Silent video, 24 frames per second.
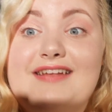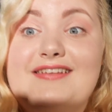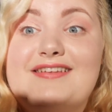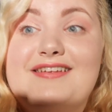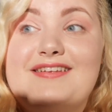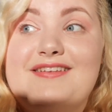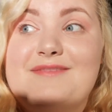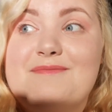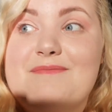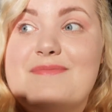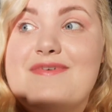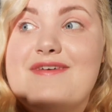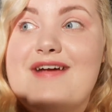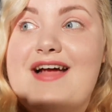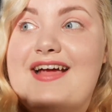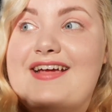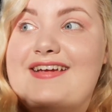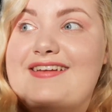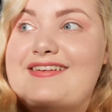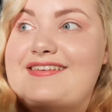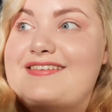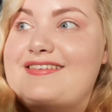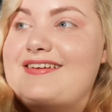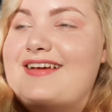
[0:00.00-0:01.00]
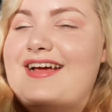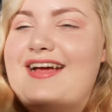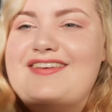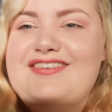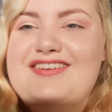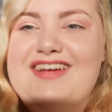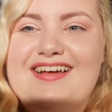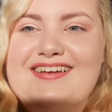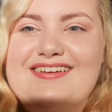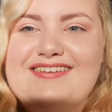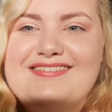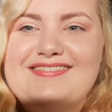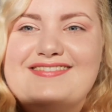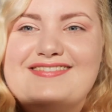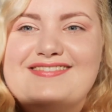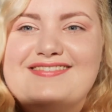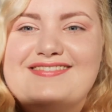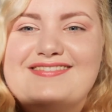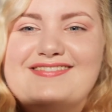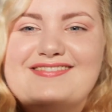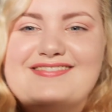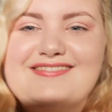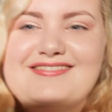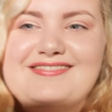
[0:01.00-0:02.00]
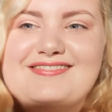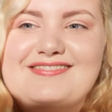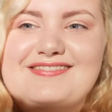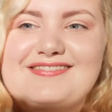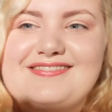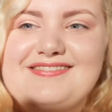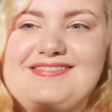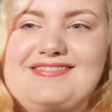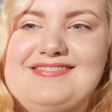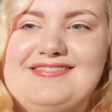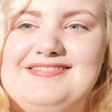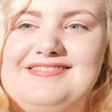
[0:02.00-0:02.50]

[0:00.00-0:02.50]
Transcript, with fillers: is bright. Hi, Jack. Hey.